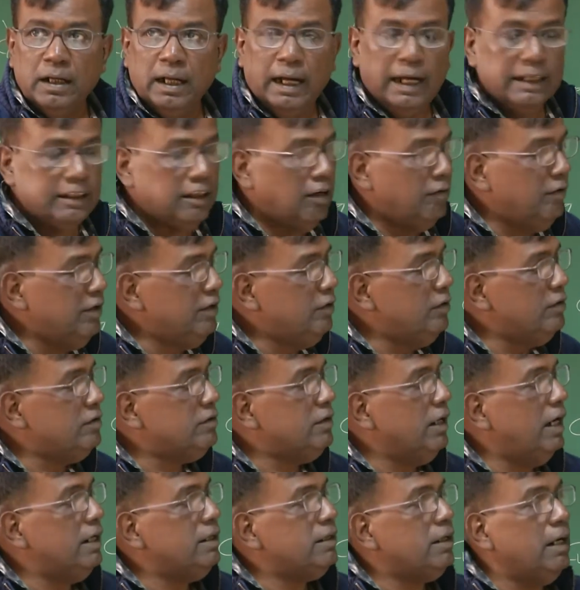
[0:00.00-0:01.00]
Otherwise, it will
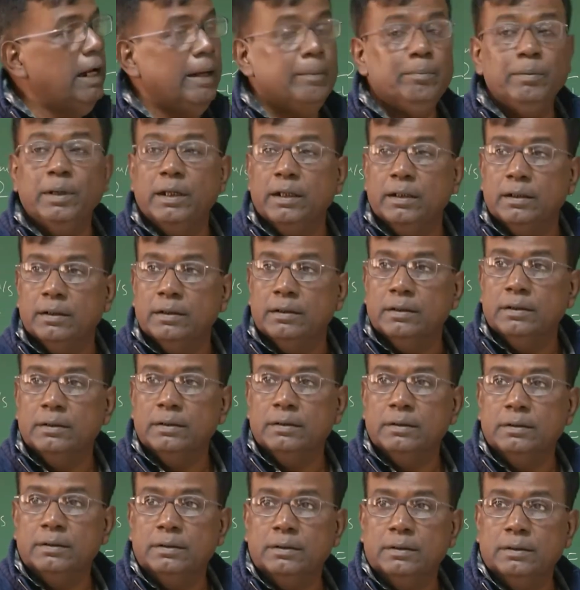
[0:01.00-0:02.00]
start climbing.
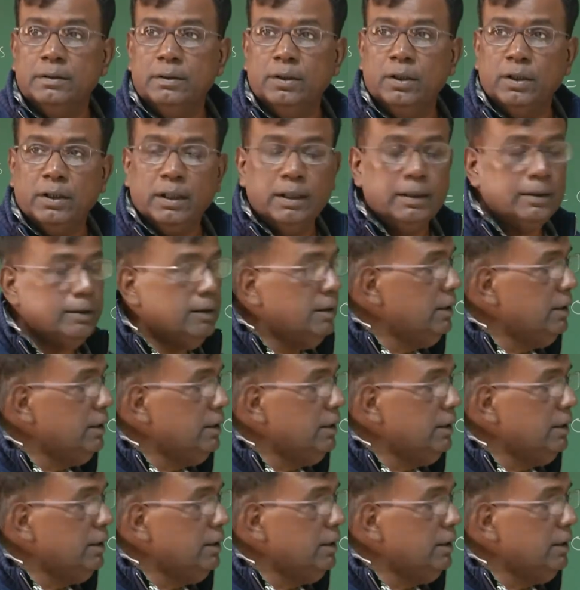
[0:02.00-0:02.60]
Okay?